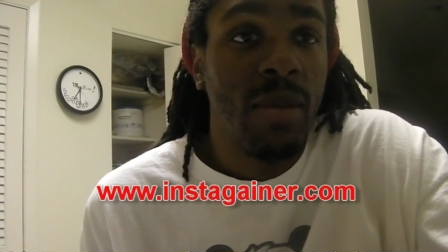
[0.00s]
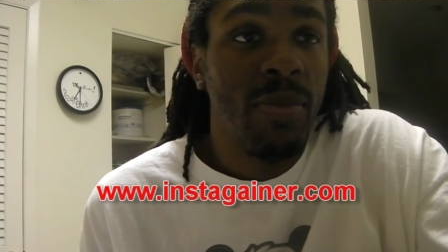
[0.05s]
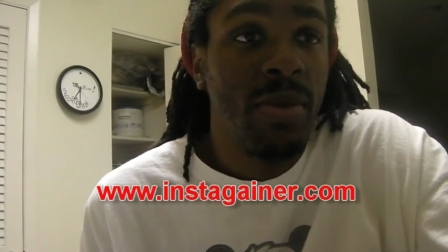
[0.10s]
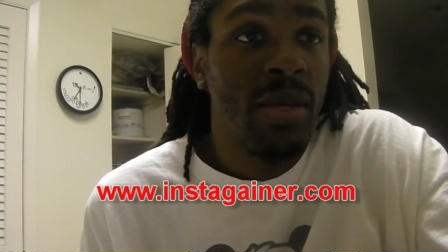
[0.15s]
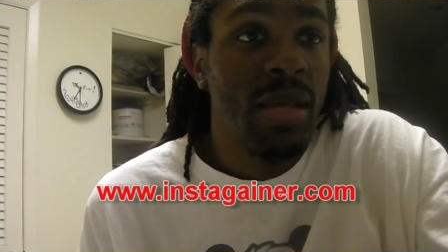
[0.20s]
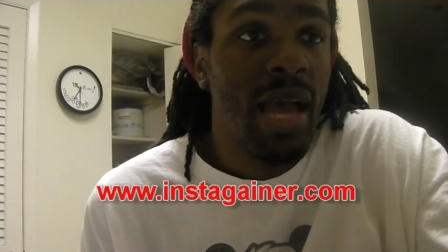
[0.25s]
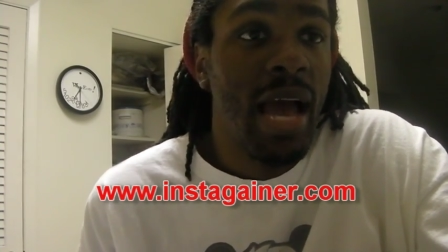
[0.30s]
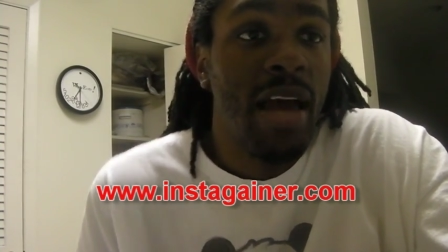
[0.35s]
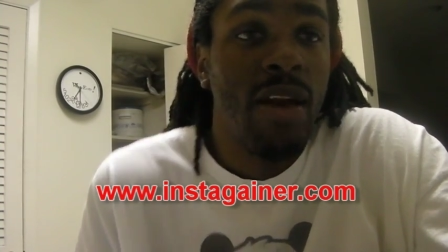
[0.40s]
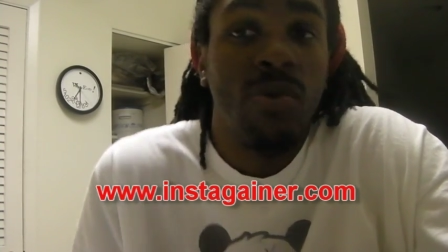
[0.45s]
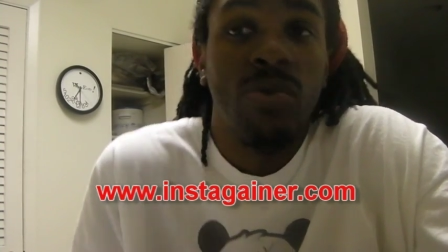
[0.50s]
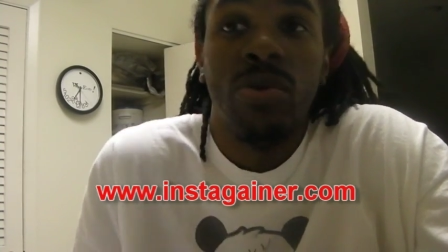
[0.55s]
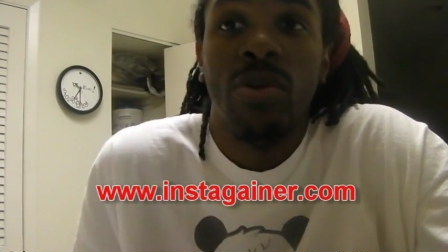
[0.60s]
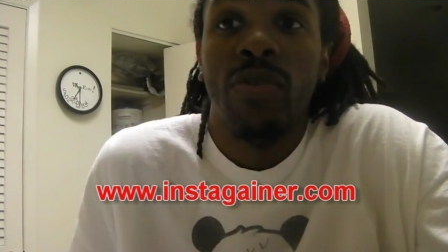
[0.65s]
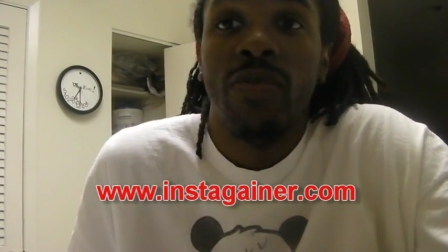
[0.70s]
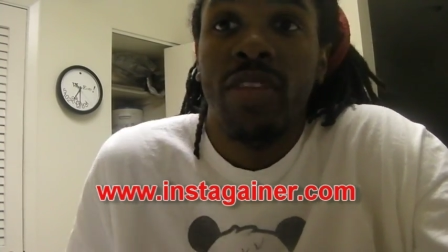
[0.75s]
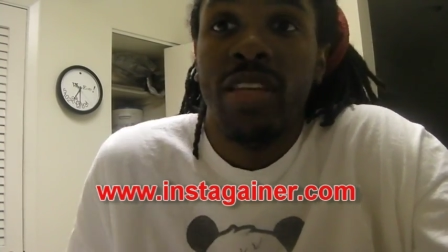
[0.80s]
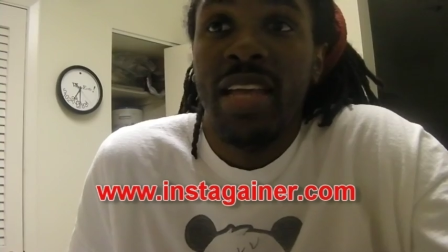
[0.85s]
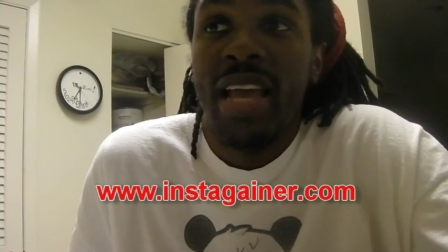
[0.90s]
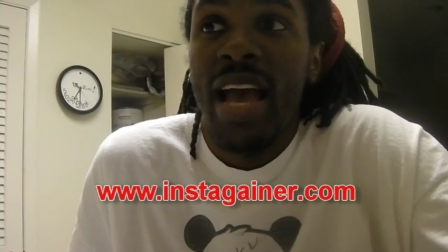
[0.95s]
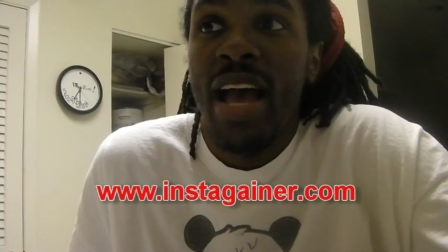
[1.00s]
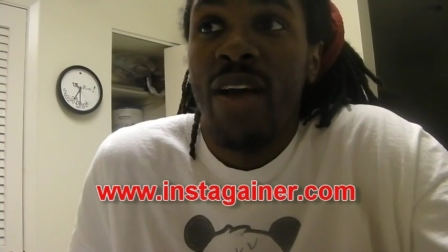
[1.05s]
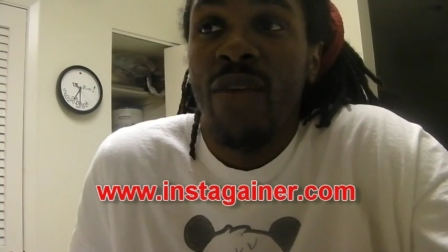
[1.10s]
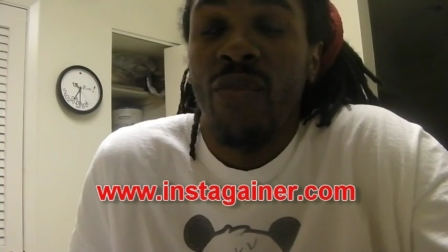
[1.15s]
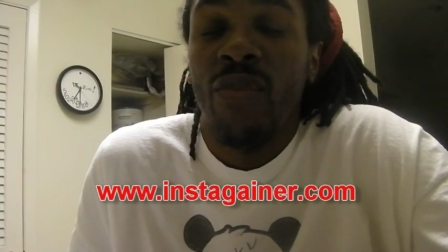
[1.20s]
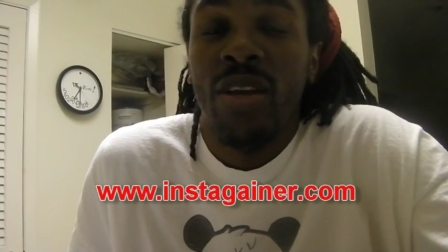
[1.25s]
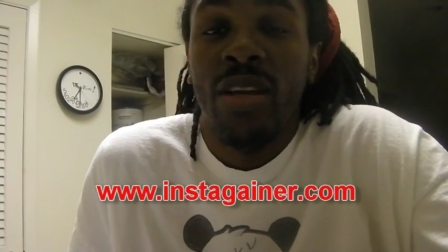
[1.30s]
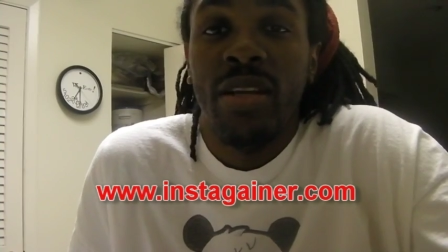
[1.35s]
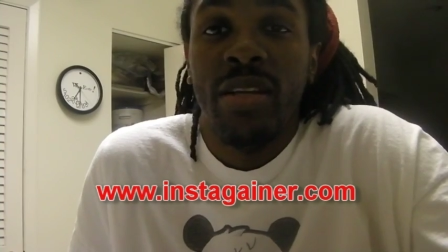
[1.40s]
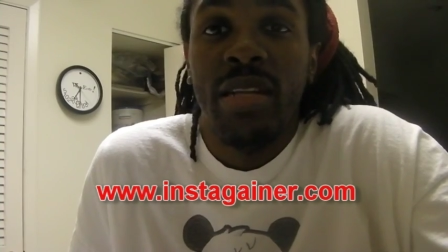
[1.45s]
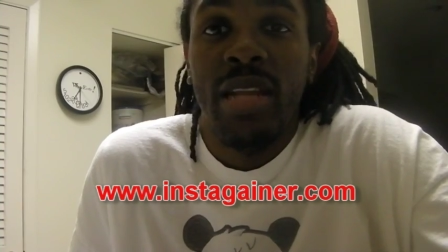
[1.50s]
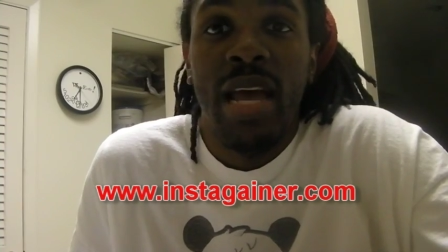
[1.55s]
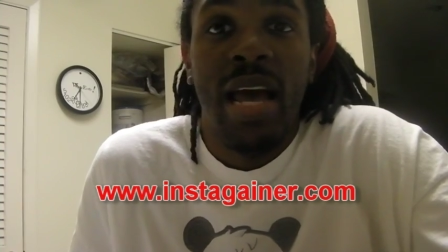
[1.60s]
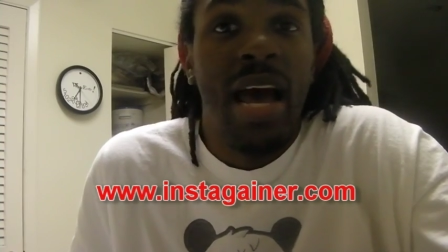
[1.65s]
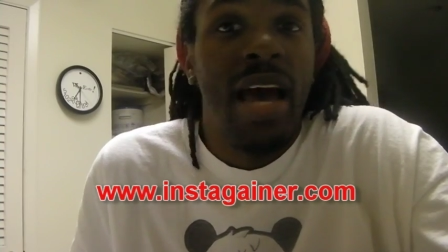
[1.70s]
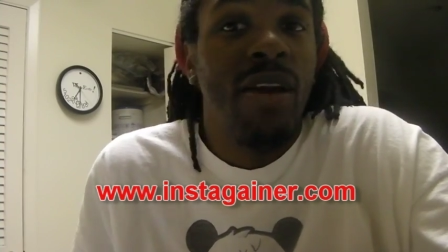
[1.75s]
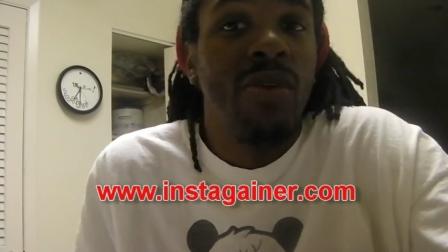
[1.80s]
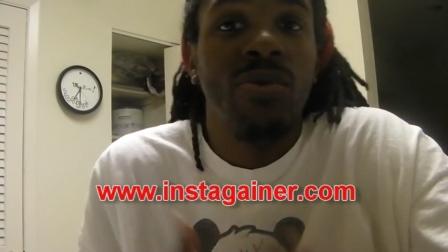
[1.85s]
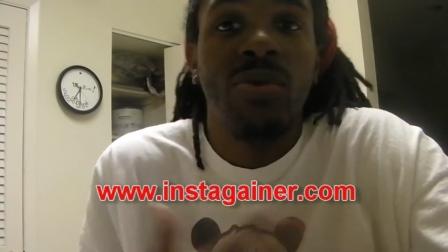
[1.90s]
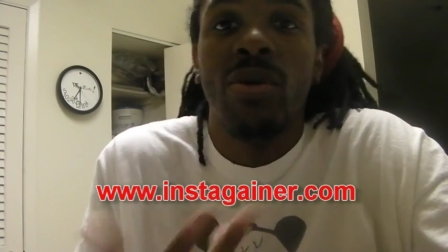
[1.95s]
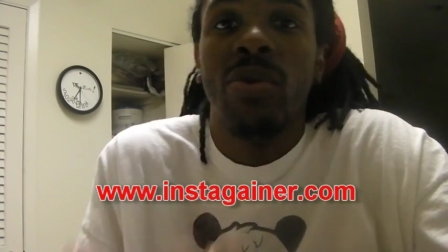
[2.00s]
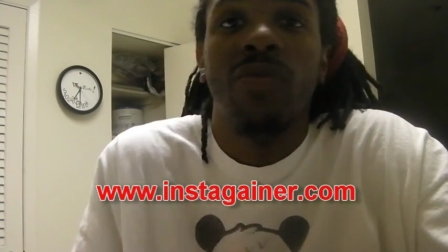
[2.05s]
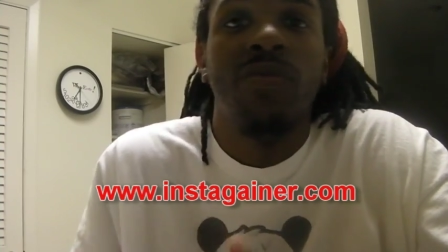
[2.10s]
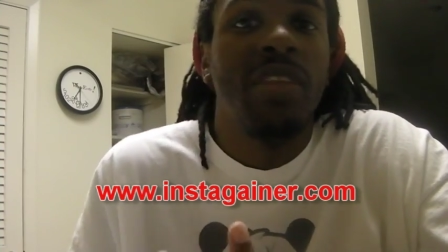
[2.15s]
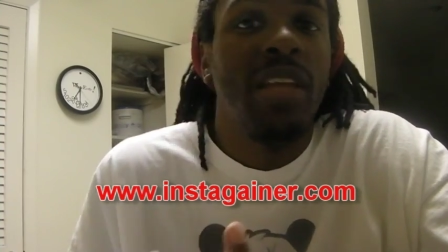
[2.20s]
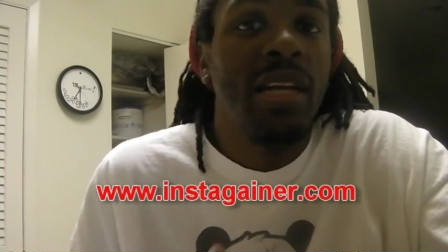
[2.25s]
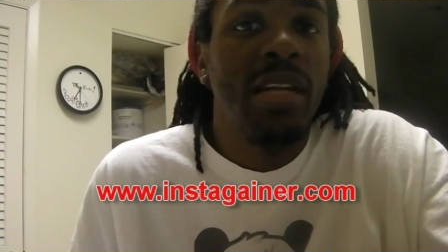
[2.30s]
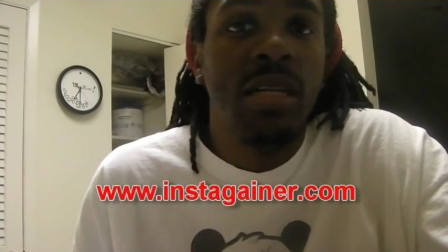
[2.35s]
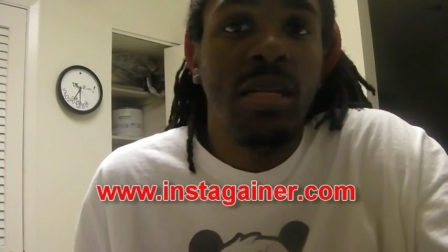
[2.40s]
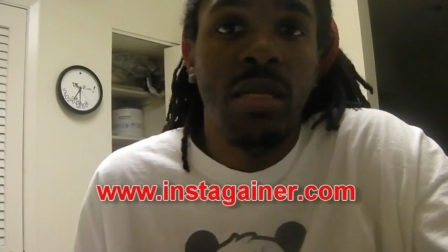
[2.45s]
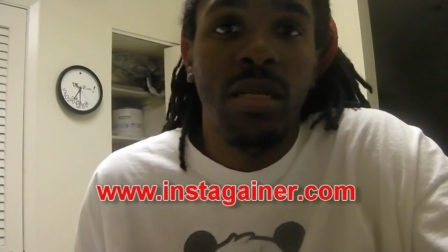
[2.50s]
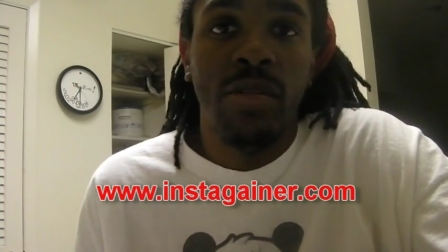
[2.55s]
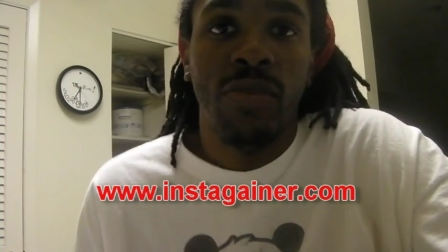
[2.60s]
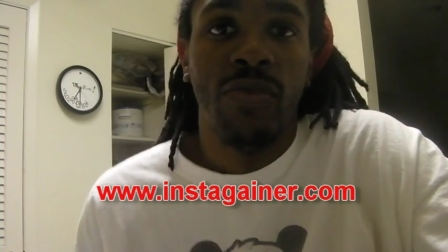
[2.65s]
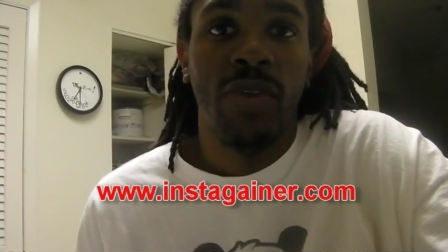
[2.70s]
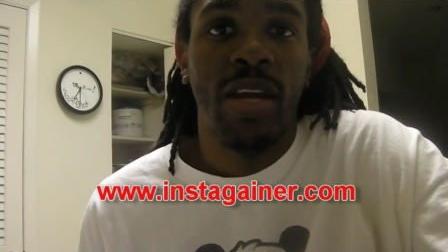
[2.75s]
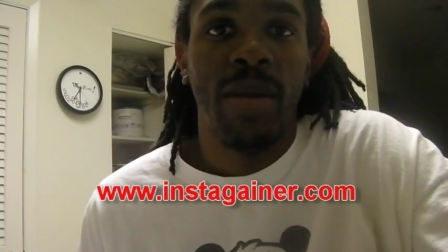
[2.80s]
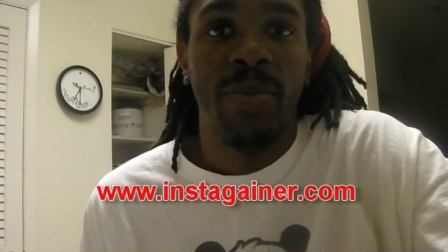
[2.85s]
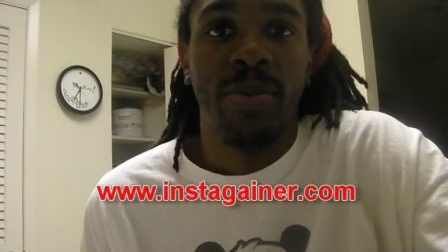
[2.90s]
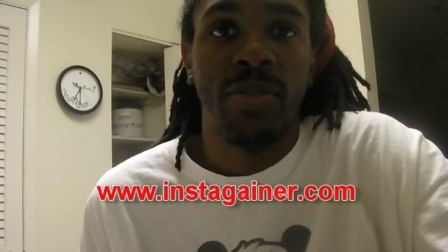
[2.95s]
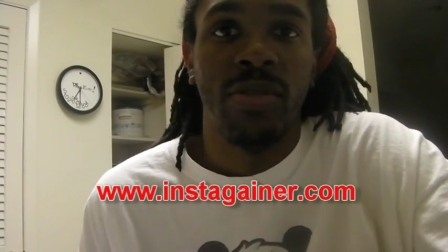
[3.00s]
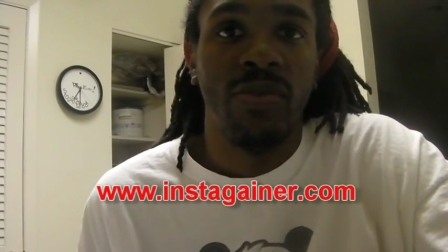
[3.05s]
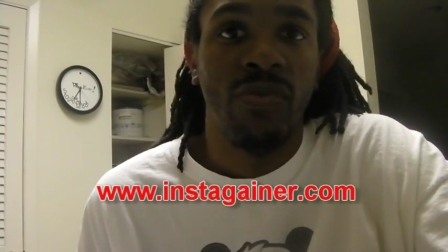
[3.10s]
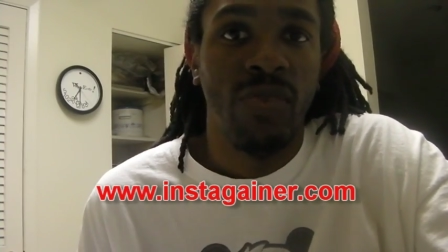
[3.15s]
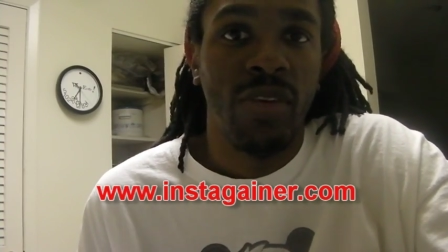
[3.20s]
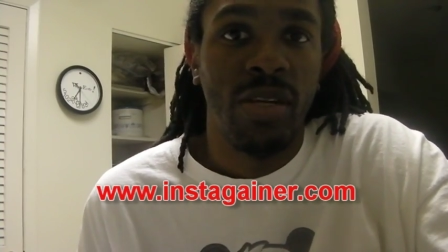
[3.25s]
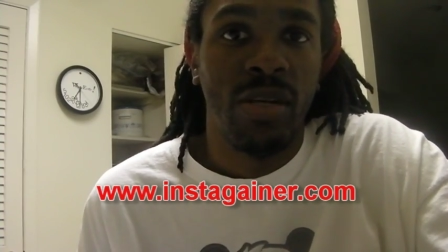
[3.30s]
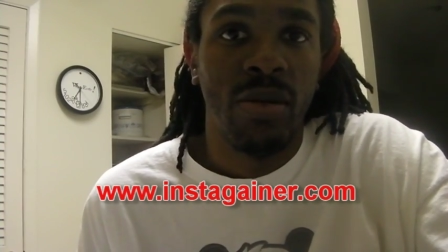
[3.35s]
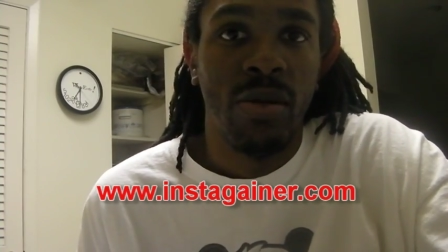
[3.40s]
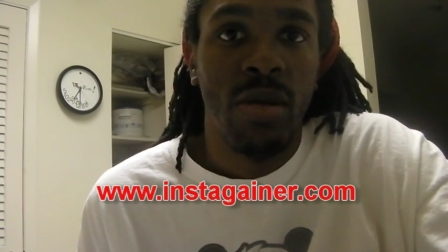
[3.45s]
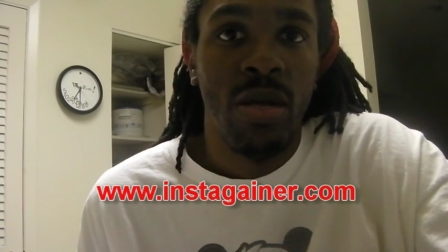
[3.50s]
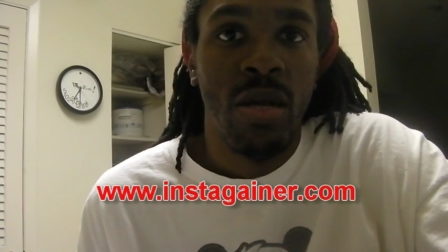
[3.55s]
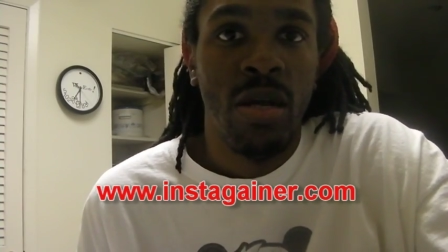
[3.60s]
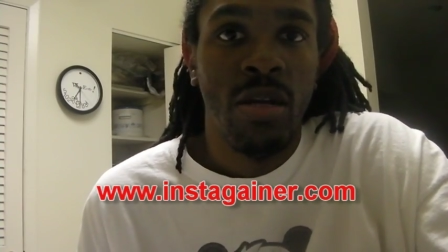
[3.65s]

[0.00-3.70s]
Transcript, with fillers: I mean, I don't know if the guy real or not. I don't know if none of these rappers are real.